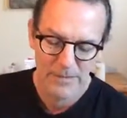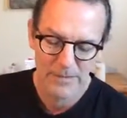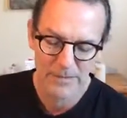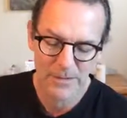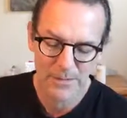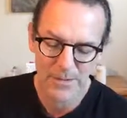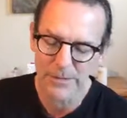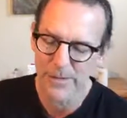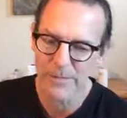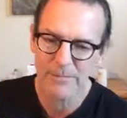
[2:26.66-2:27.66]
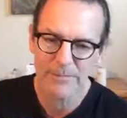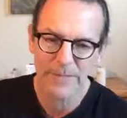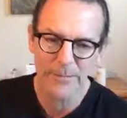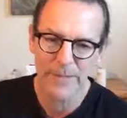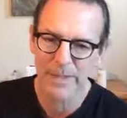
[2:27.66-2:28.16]
To spirit,
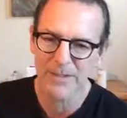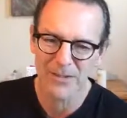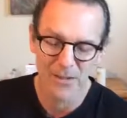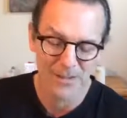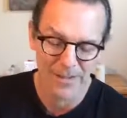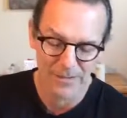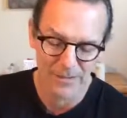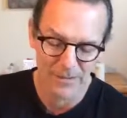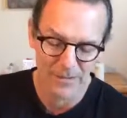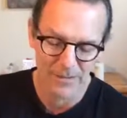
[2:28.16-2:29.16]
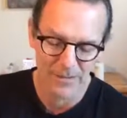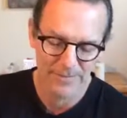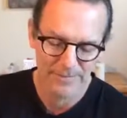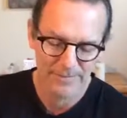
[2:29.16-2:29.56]
it makes no sense at all.